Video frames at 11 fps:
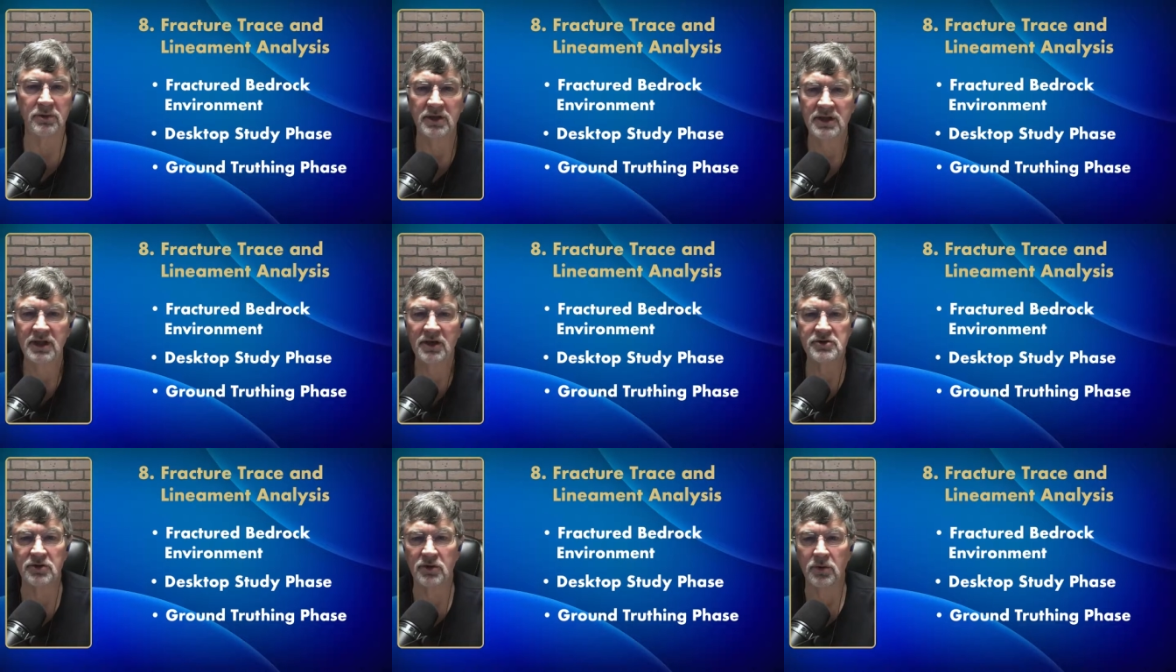So
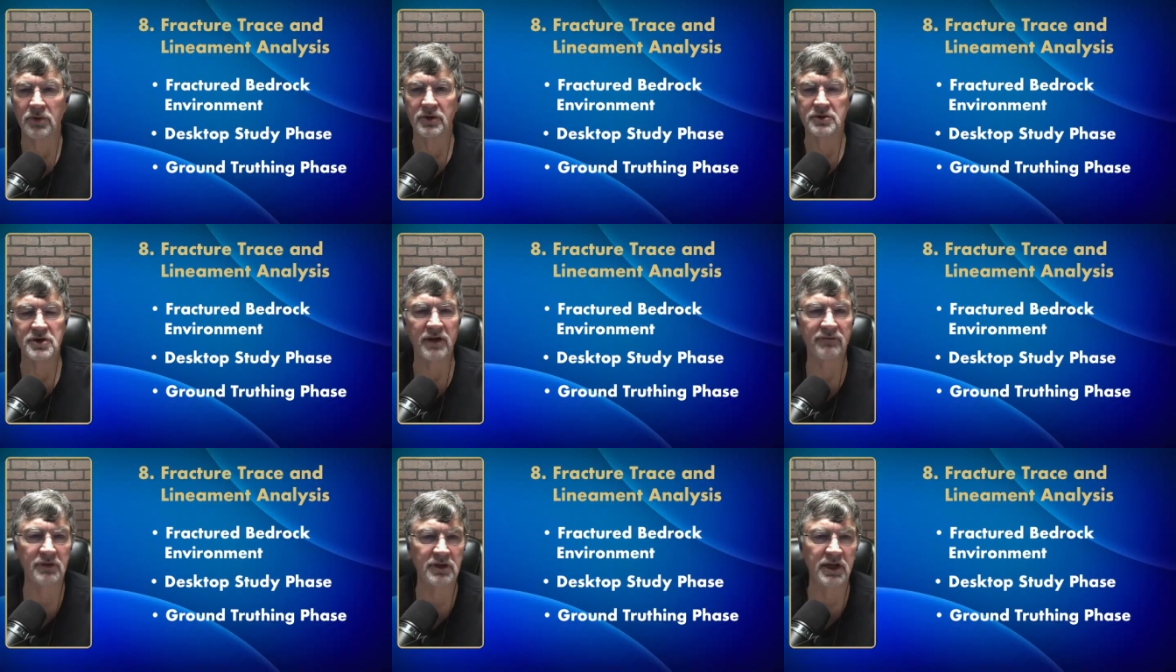
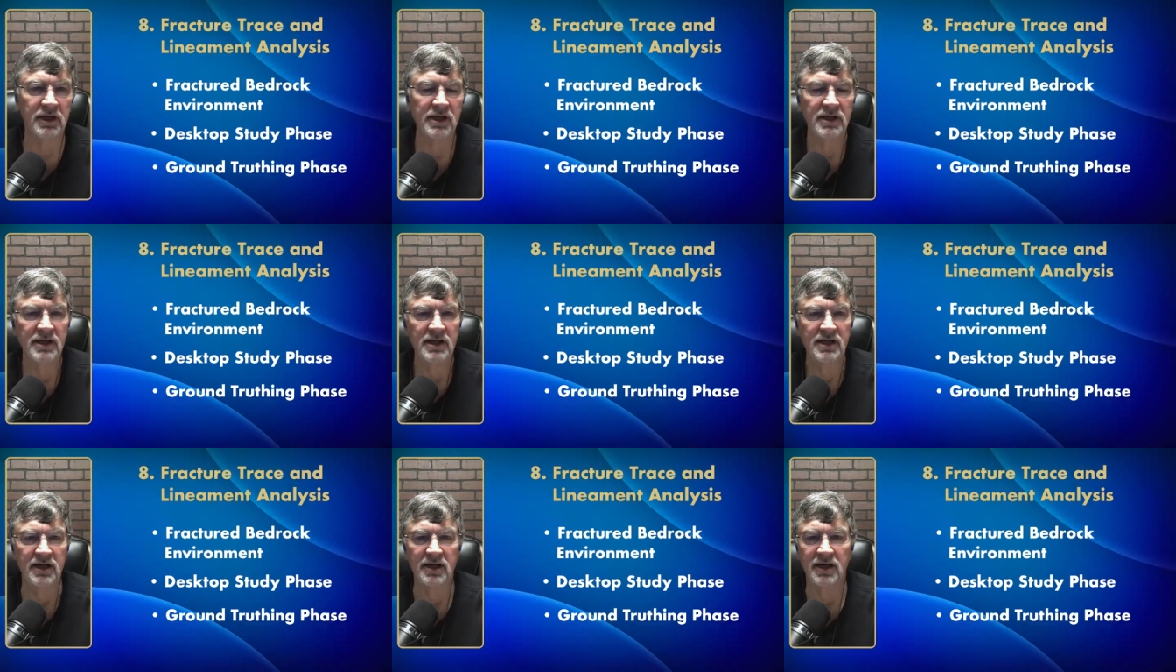there's definitely
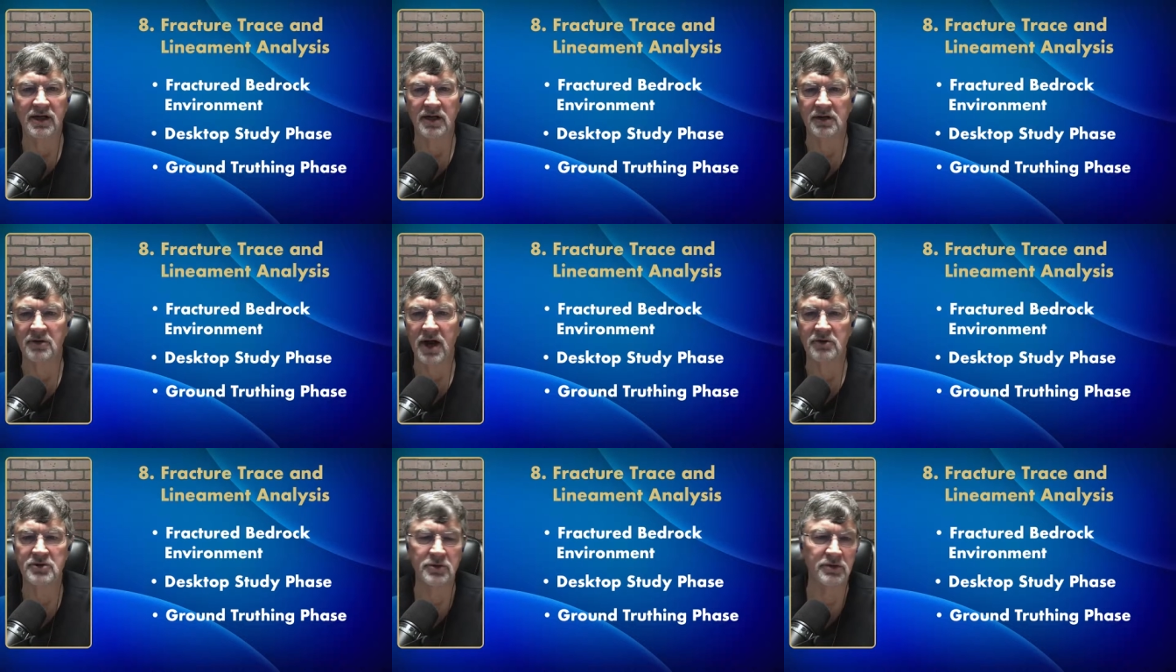
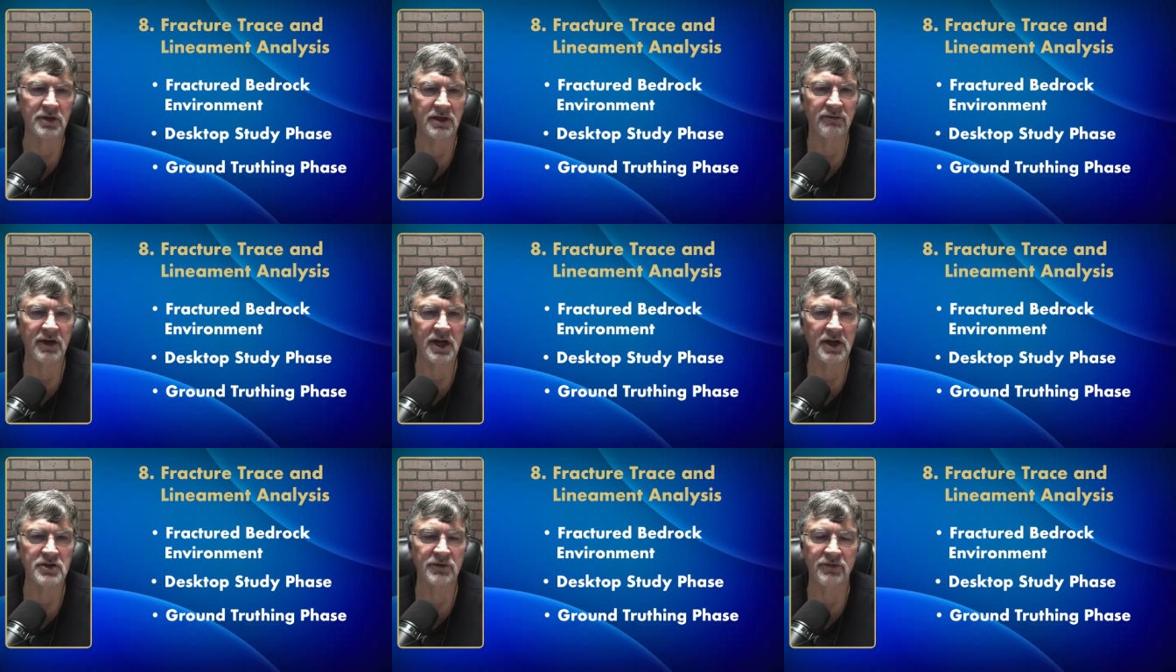a ground
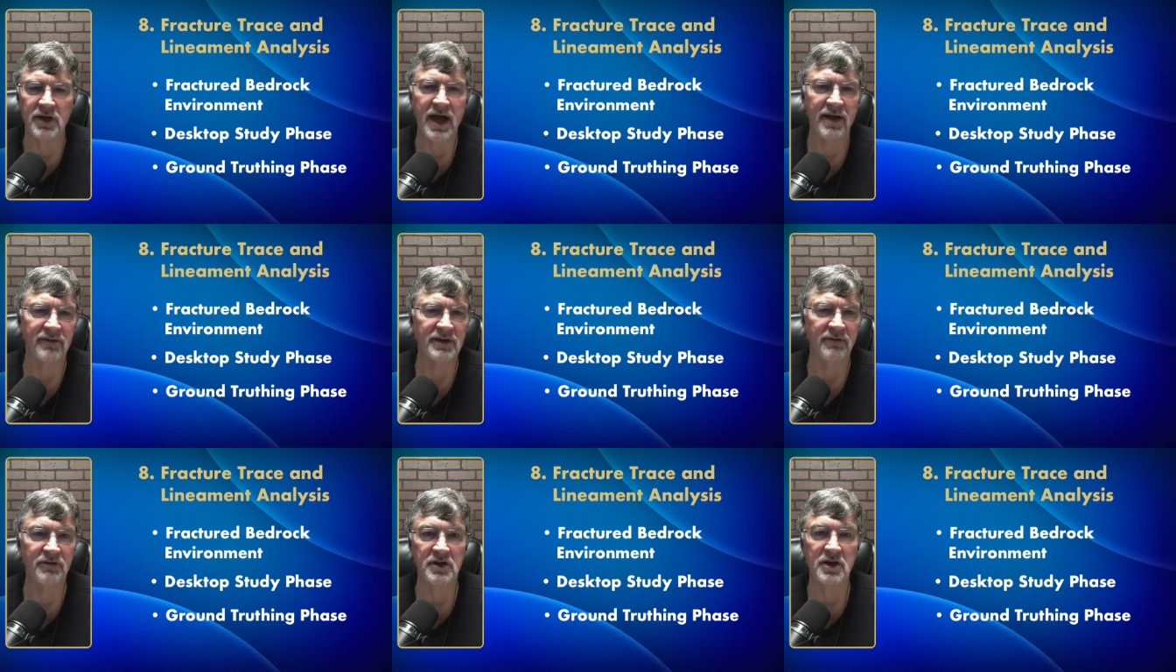truthing phase. If
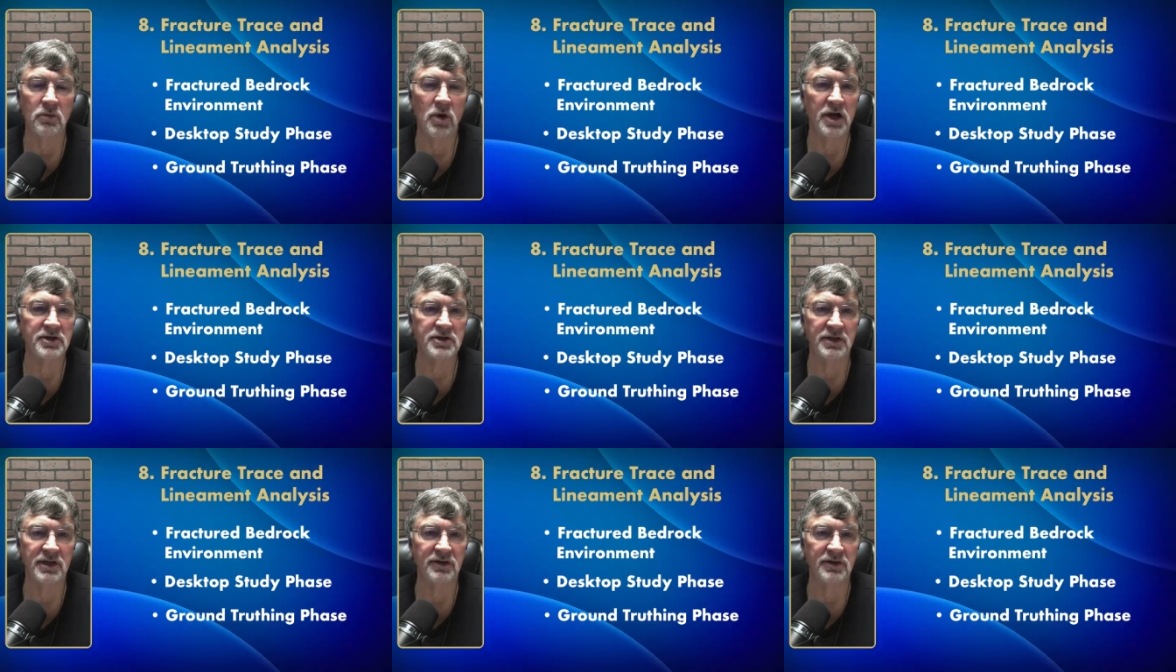you didn't
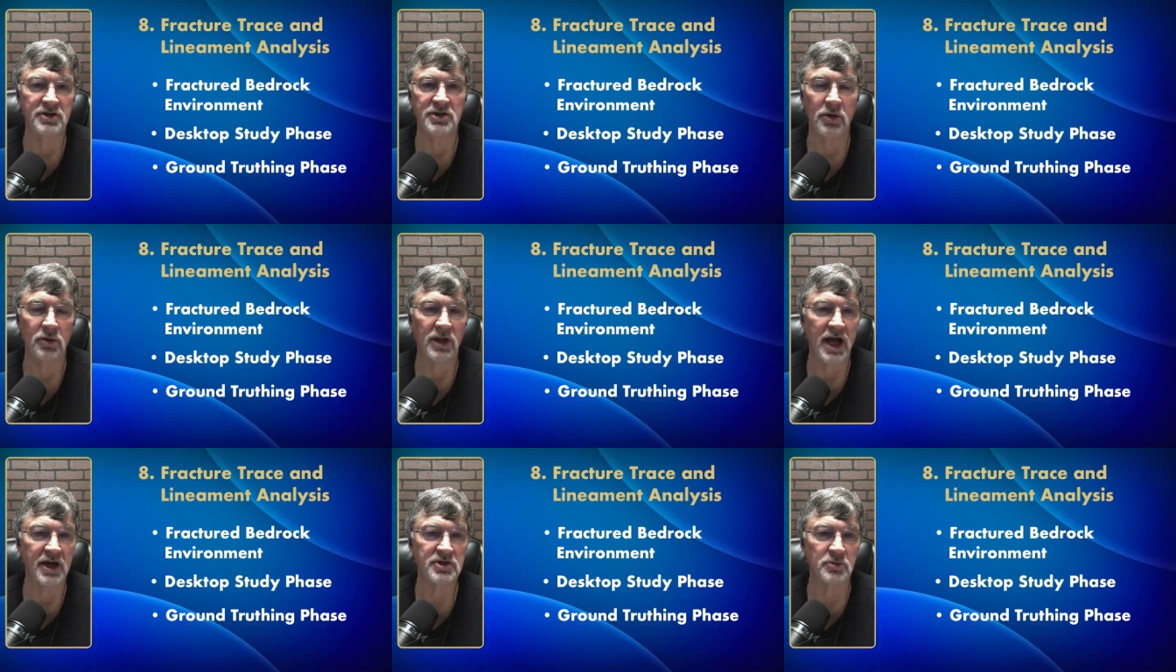watch the
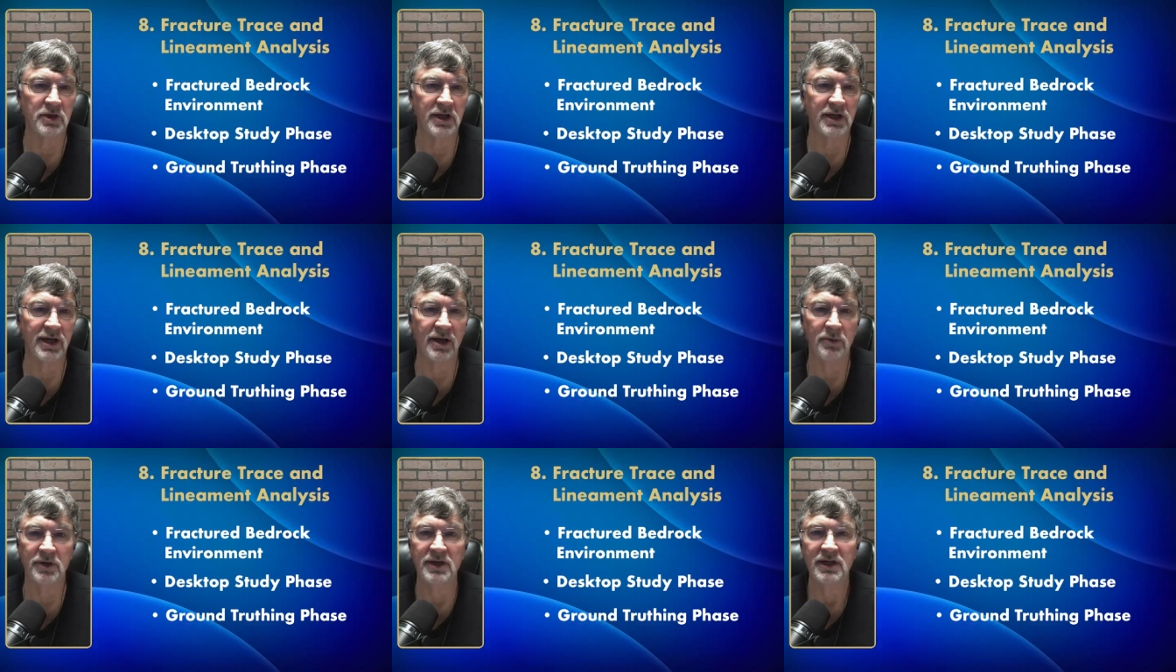show last
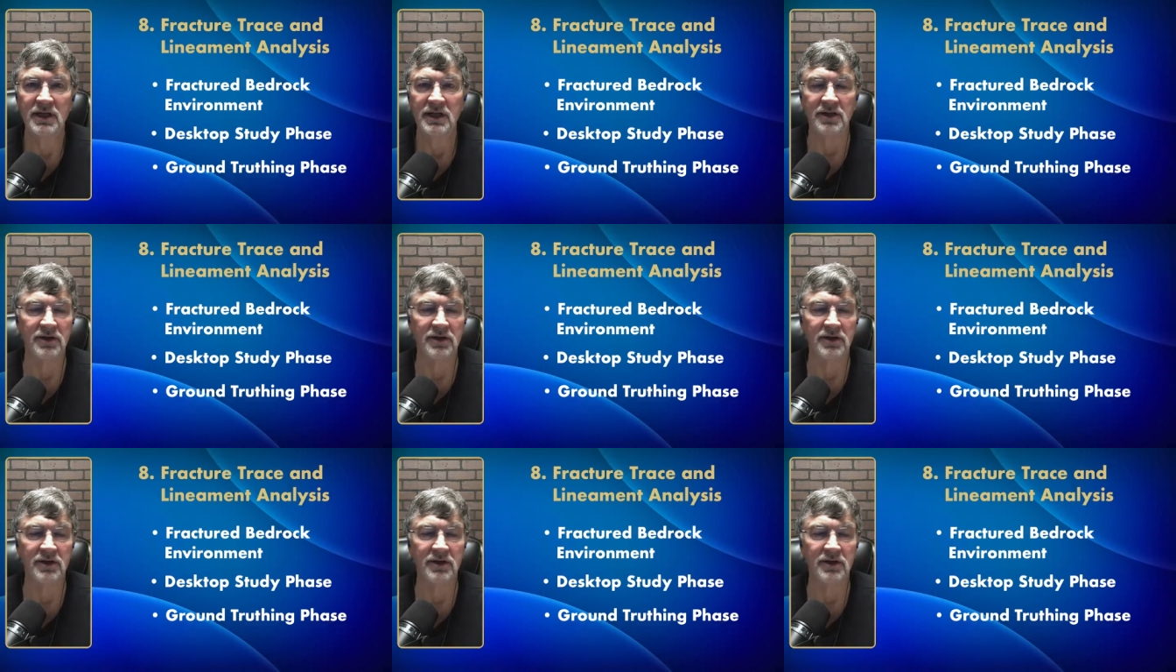week, I would,